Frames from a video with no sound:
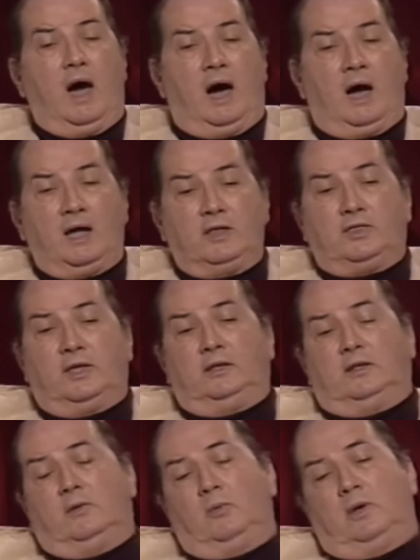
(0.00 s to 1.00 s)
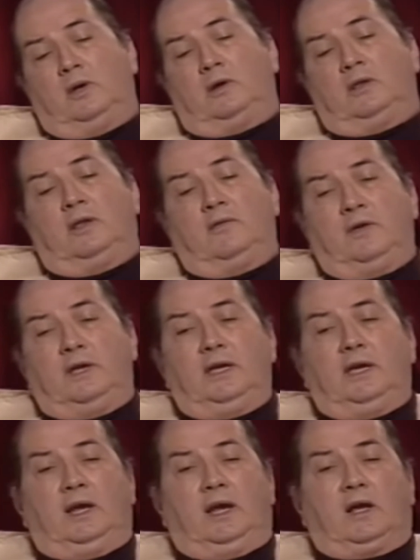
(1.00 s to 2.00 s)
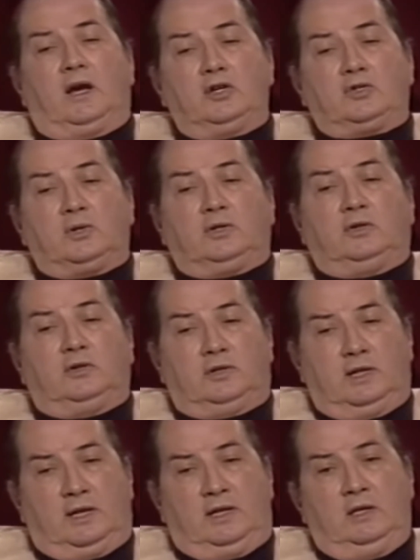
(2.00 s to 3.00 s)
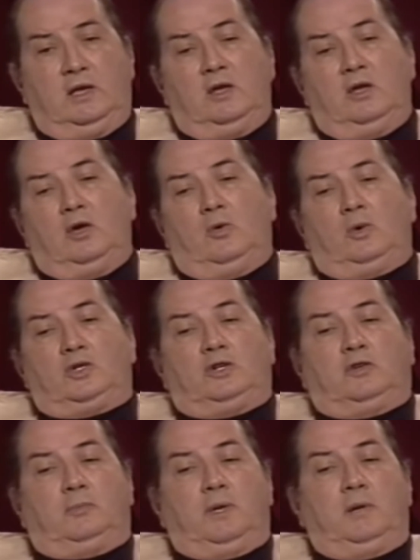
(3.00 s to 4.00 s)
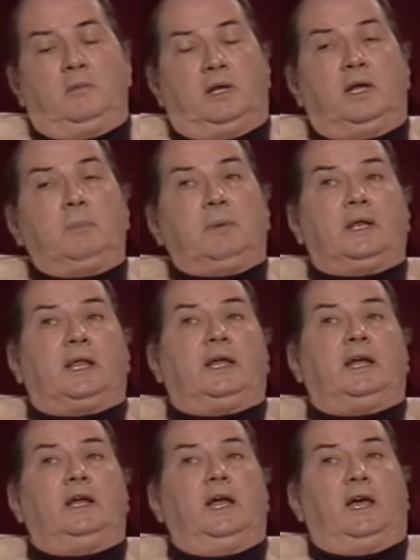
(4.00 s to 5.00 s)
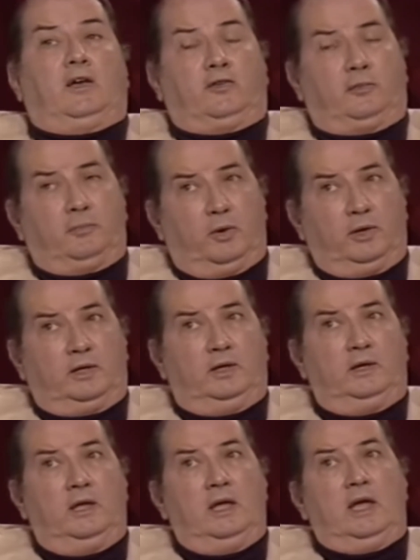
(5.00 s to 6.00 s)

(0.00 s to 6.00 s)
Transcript: I think that we are living in a country today which is being manipulated, exploited,